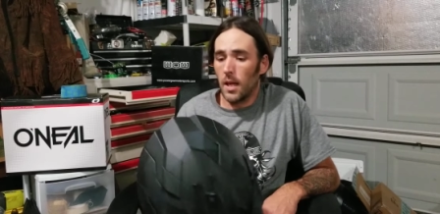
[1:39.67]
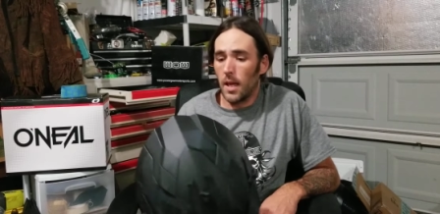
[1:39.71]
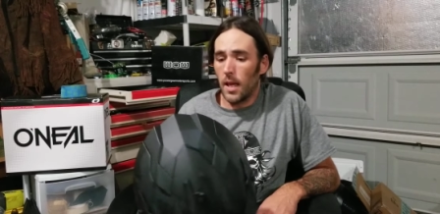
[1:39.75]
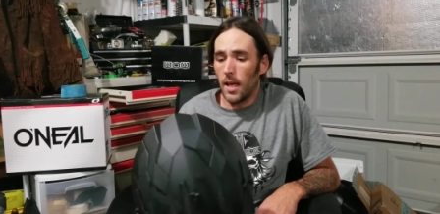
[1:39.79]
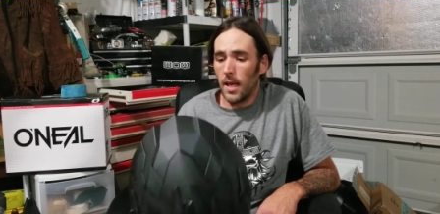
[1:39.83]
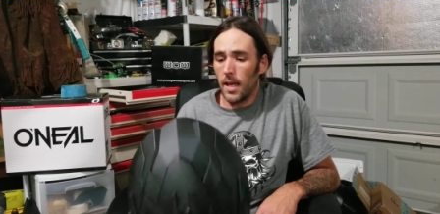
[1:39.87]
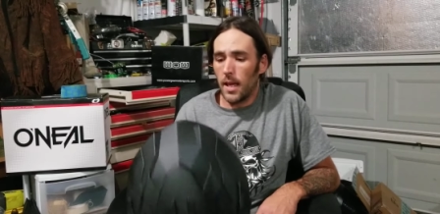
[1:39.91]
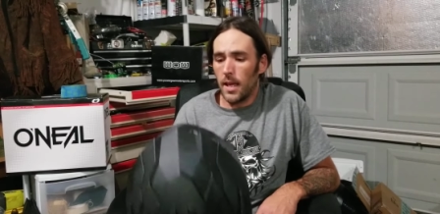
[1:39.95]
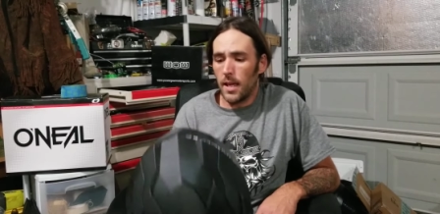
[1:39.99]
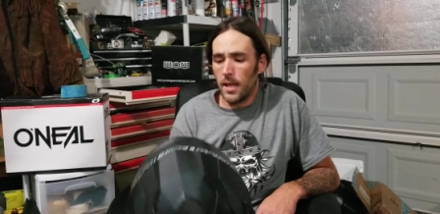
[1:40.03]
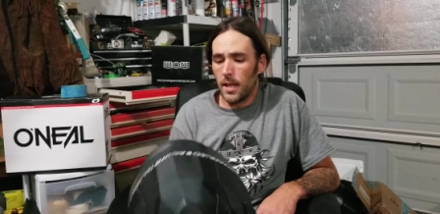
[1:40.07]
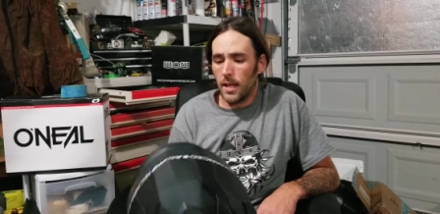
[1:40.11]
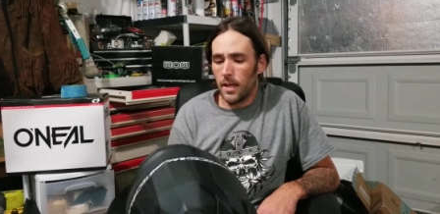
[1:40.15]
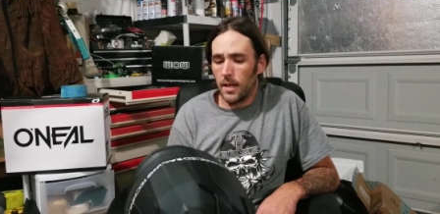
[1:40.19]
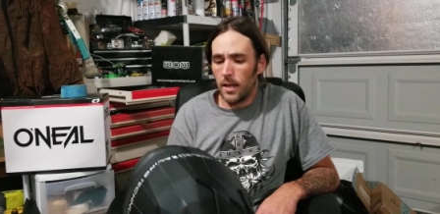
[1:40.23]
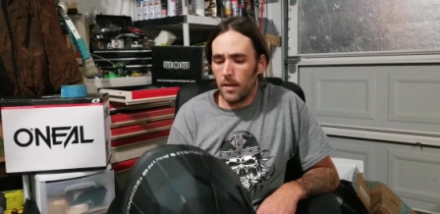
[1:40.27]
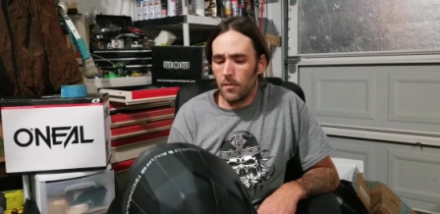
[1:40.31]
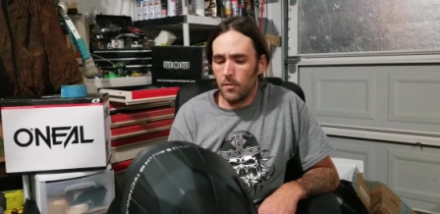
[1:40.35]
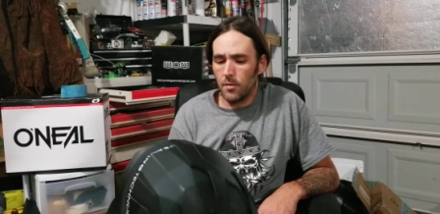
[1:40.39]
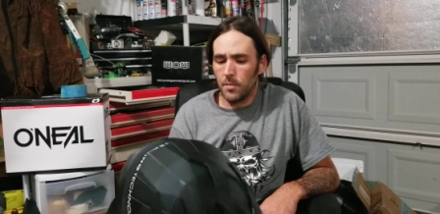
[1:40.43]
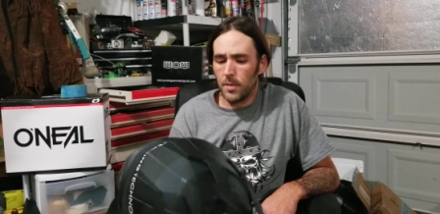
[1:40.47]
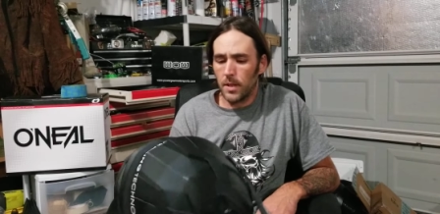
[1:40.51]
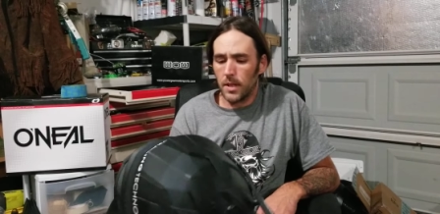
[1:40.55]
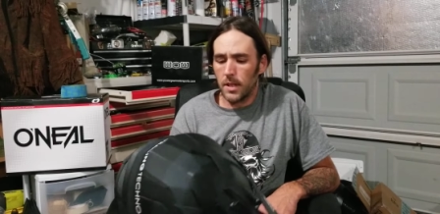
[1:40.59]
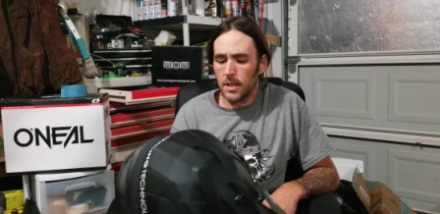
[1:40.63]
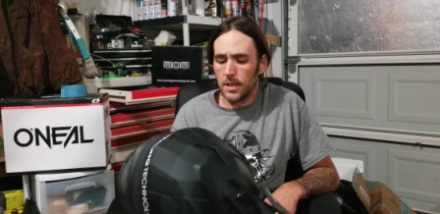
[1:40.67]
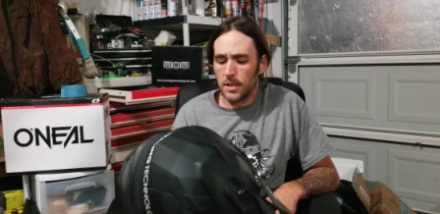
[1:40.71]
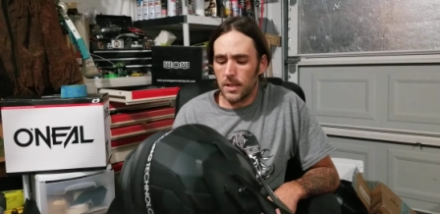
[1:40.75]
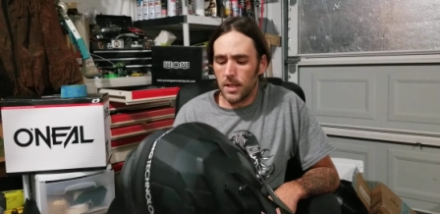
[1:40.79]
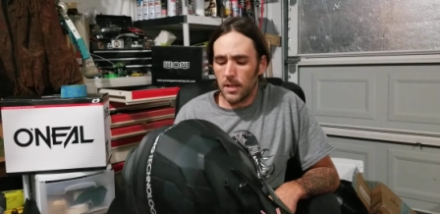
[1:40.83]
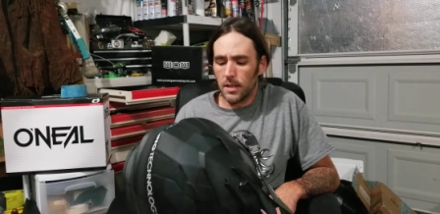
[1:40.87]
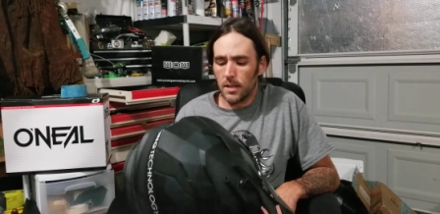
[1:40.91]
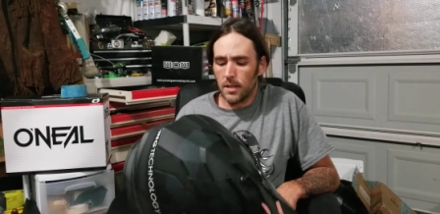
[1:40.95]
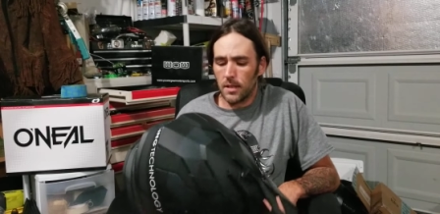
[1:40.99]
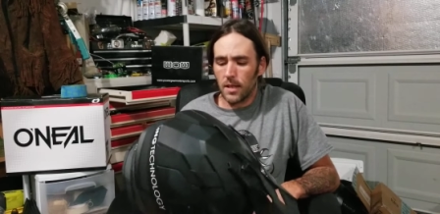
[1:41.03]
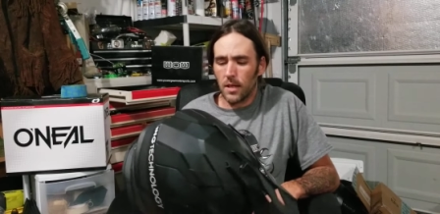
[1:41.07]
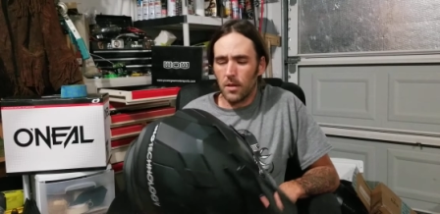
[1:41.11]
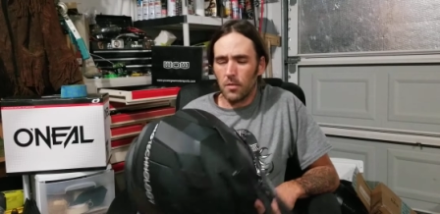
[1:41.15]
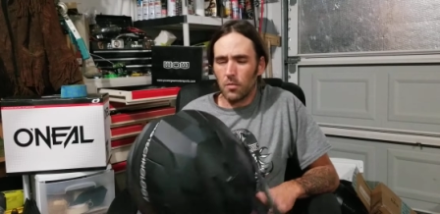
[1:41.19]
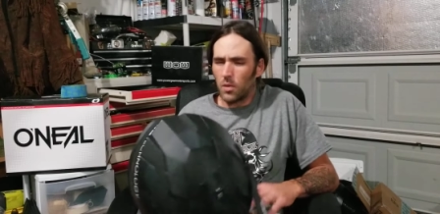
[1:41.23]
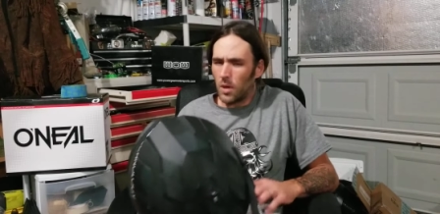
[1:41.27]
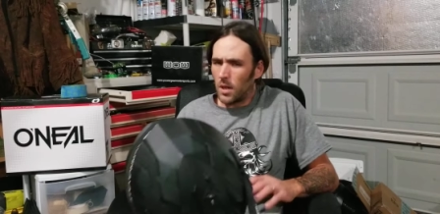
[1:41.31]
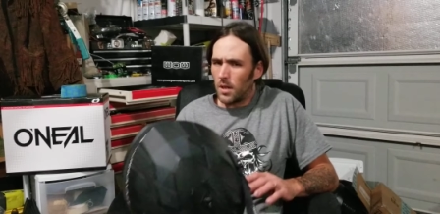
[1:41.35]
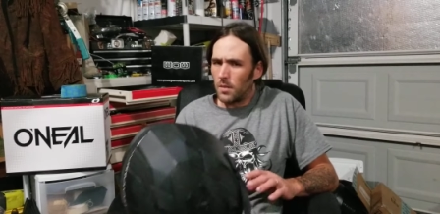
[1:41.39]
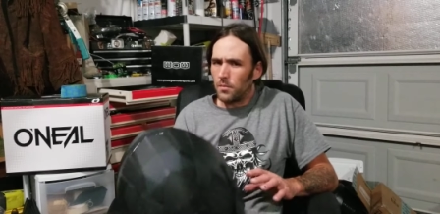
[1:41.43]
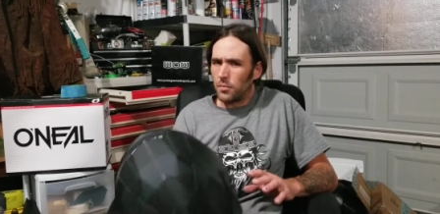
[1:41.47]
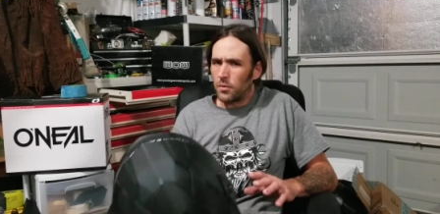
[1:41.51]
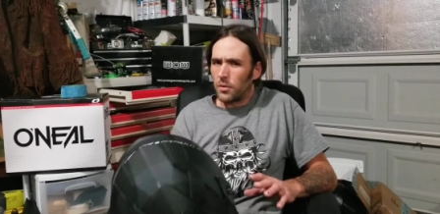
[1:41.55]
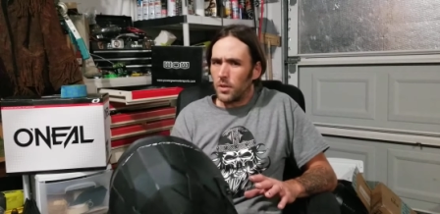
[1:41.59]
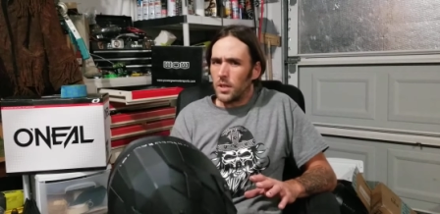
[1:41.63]
and everybody said that they run
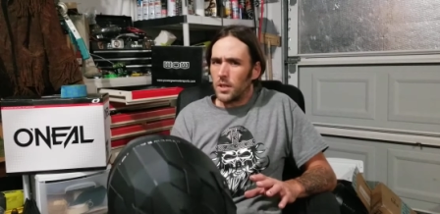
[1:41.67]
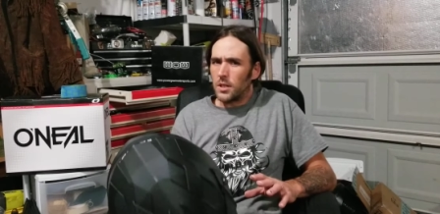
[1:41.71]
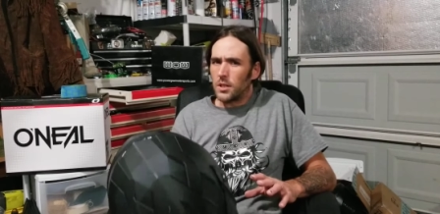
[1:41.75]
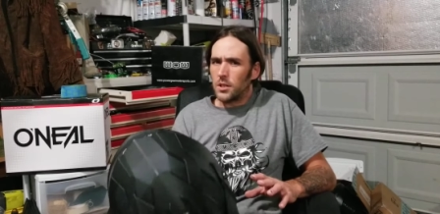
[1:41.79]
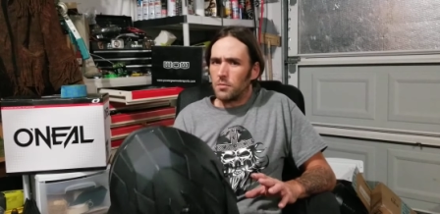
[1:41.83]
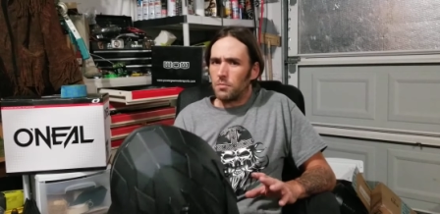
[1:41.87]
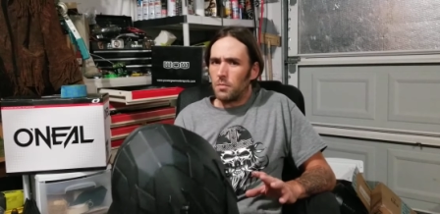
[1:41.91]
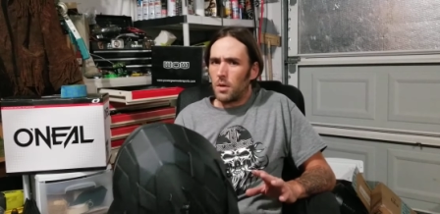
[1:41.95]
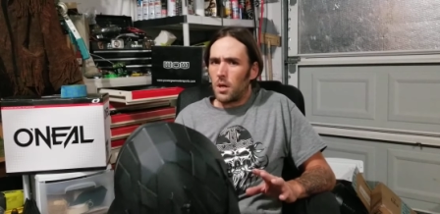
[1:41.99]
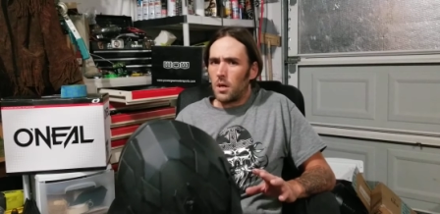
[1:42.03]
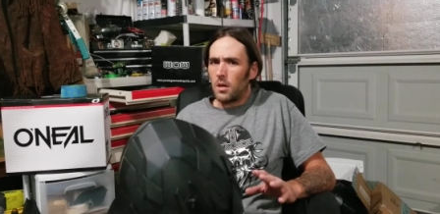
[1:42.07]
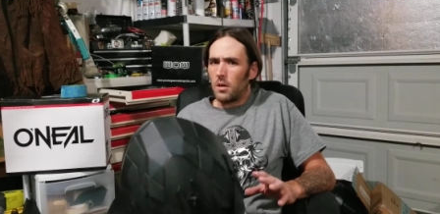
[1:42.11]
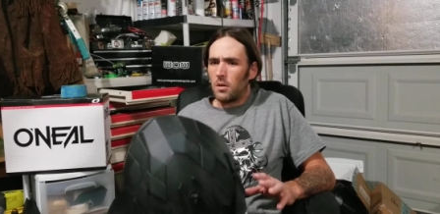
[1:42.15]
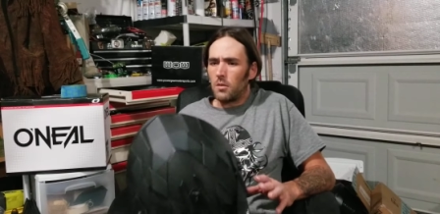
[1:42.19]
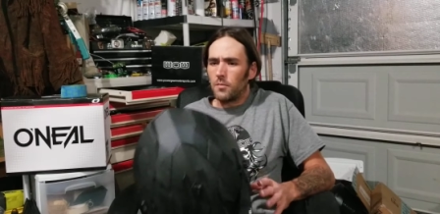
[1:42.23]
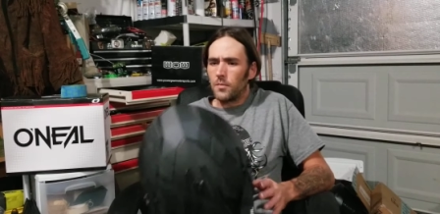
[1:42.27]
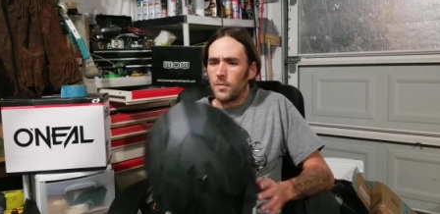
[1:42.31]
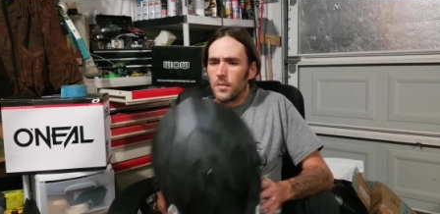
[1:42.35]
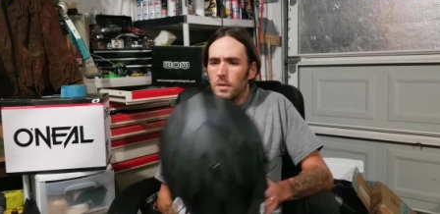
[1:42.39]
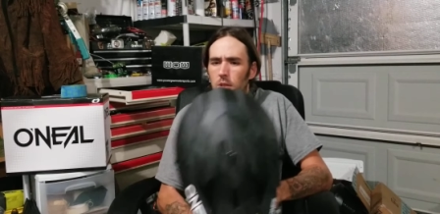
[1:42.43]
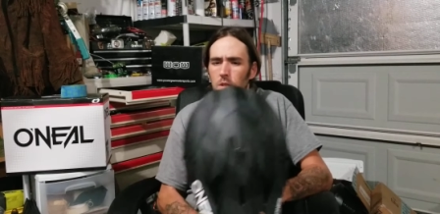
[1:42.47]
pretty small,